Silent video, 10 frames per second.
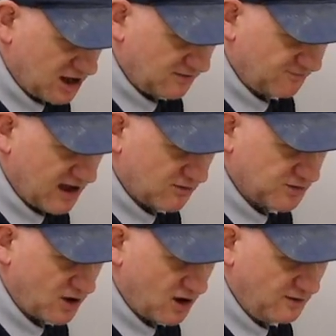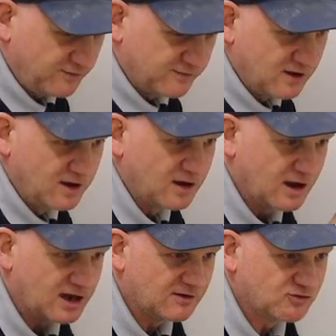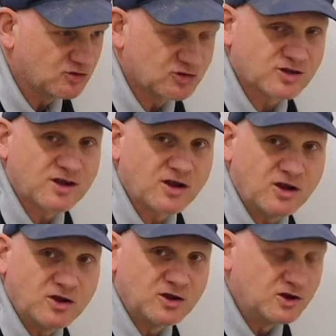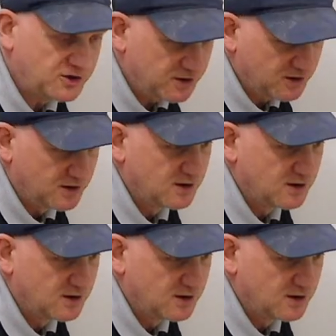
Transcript: all the valves off and I've just heard,